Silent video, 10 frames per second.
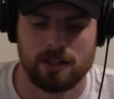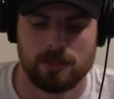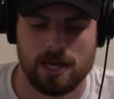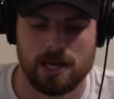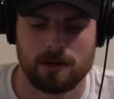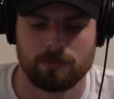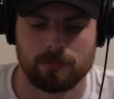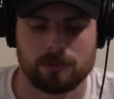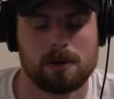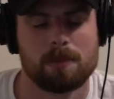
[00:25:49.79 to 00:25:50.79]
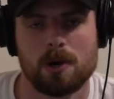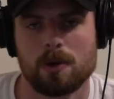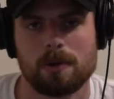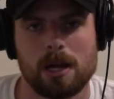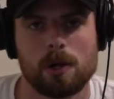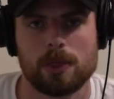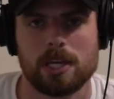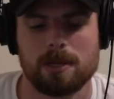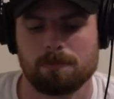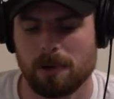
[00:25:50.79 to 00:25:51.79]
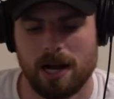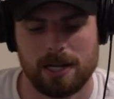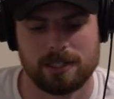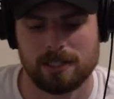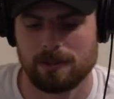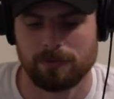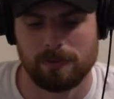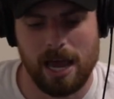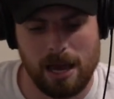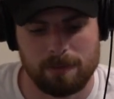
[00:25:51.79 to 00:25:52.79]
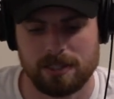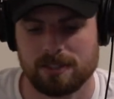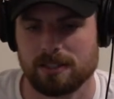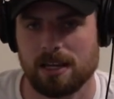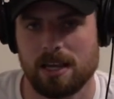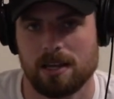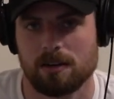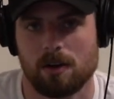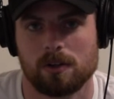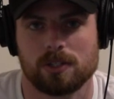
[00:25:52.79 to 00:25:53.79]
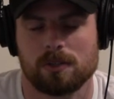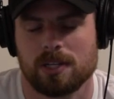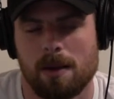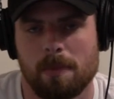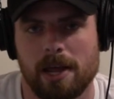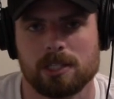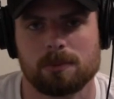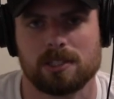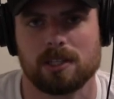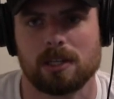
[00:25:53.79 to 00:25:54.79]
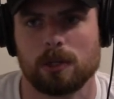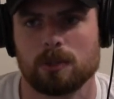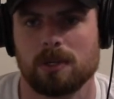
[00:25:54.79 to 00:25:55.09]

that promote healthy, positive habits and also time management skills,